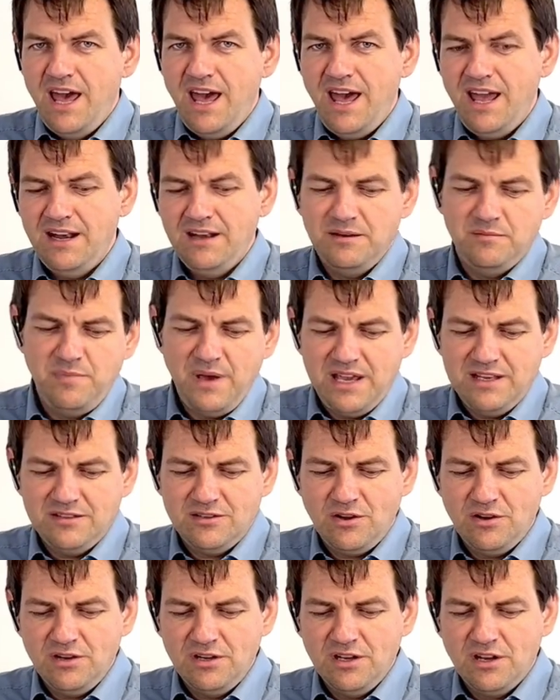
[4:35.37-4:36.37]
and
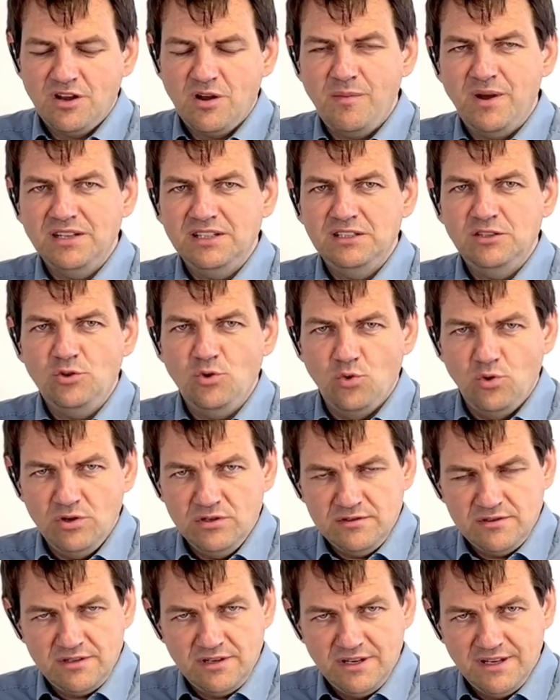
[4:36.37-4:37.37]
based on the command and
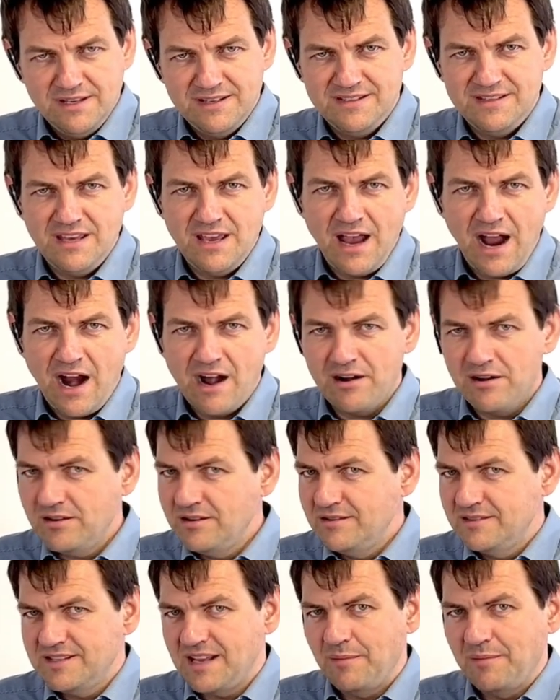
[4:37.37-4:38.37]
rules, CR
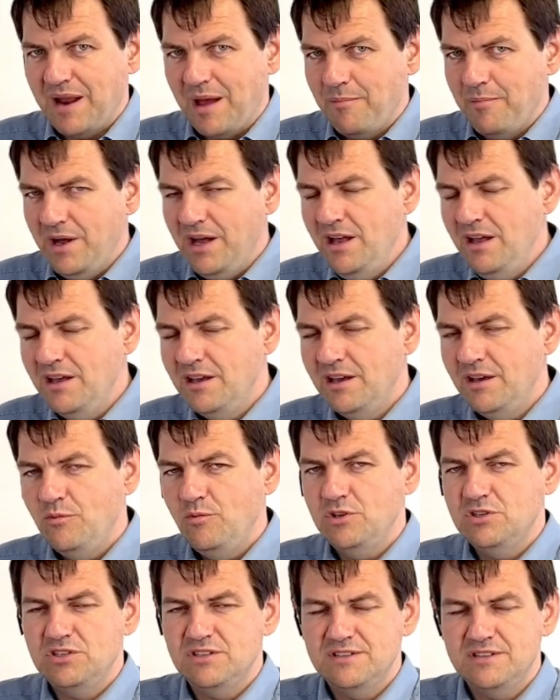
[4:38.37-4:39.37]
some number,
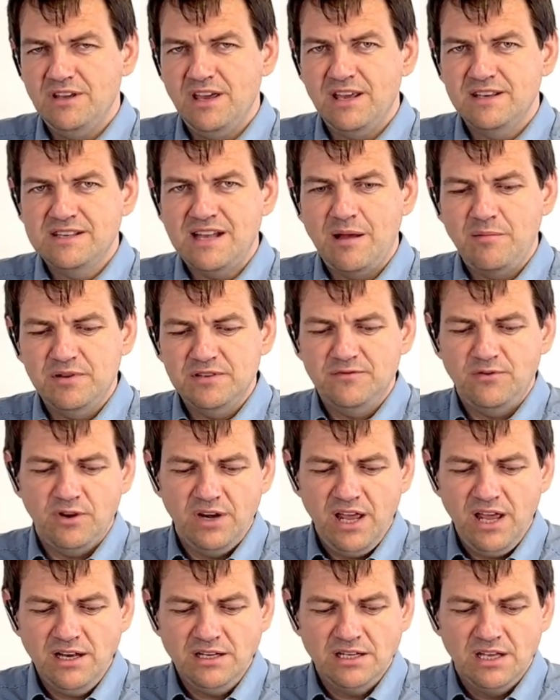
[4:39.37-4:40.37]
which is the examples for
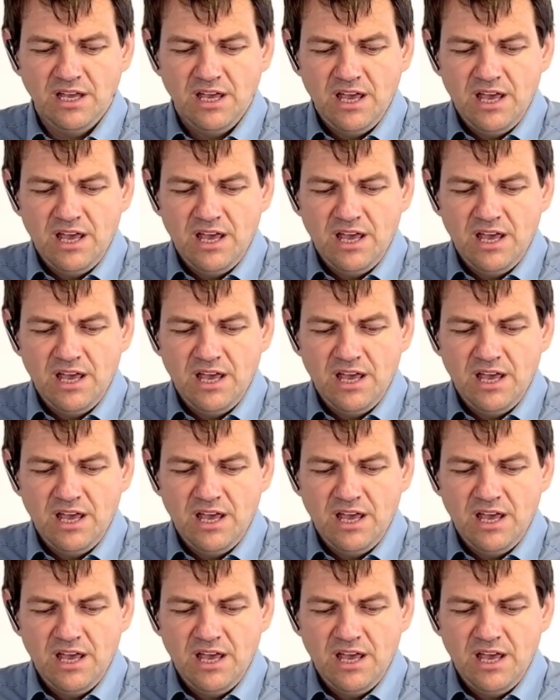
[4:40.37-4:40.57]
that.